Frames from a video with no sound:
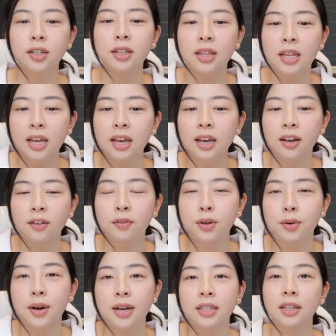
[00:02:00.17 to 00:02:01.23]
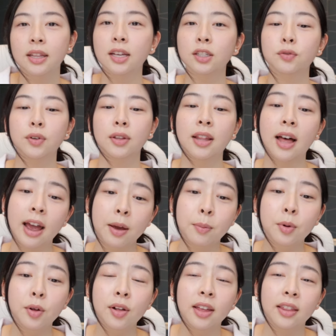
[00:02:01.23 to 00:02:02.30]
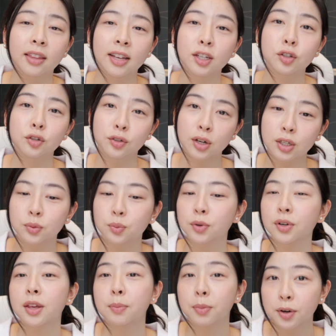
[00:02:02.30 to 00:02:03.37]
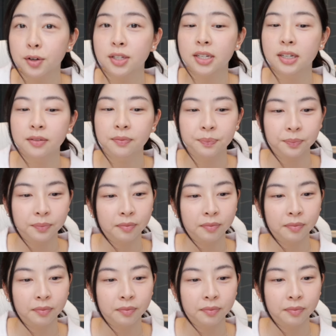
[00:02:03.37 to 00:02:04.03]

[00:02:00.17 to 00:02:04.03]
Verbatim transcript: to think of you as a less reliable and less trustworthy person.